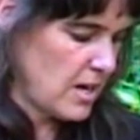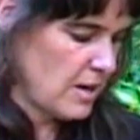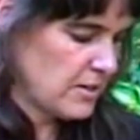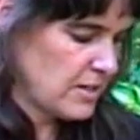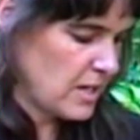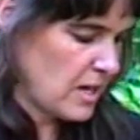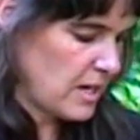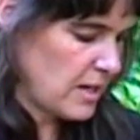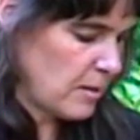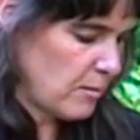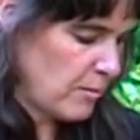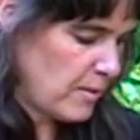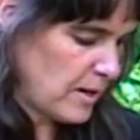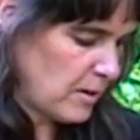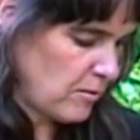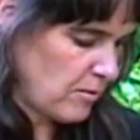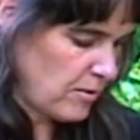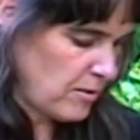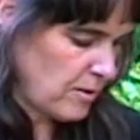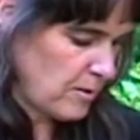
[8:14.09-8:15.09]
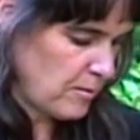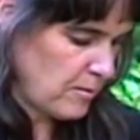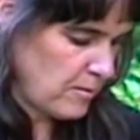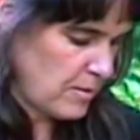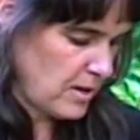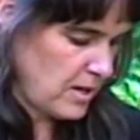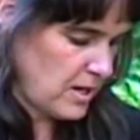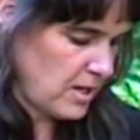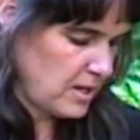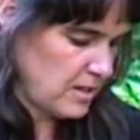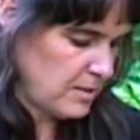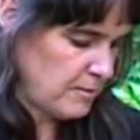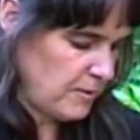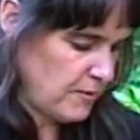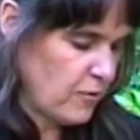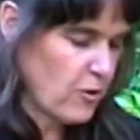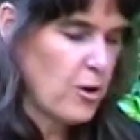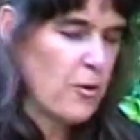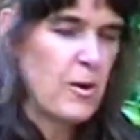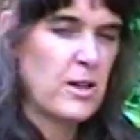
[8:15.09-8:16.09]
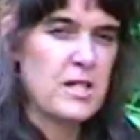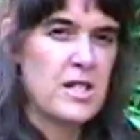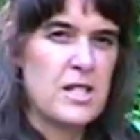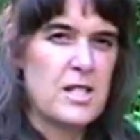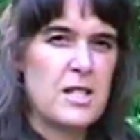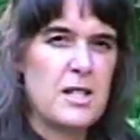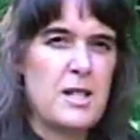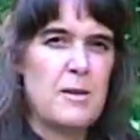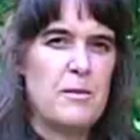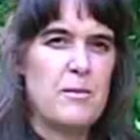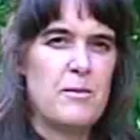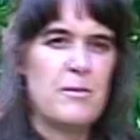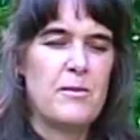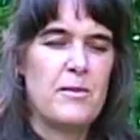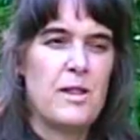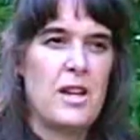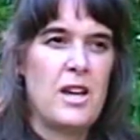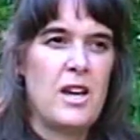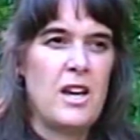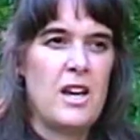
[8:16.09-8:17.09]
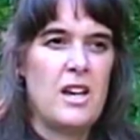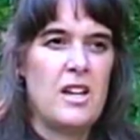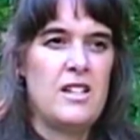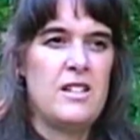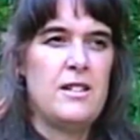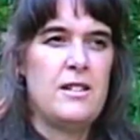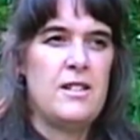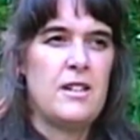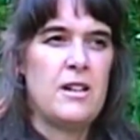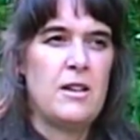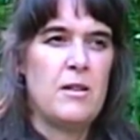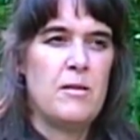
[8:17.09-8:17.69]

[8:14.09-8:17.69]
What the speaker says: I was lying in bed with him, and before he went to sleep, and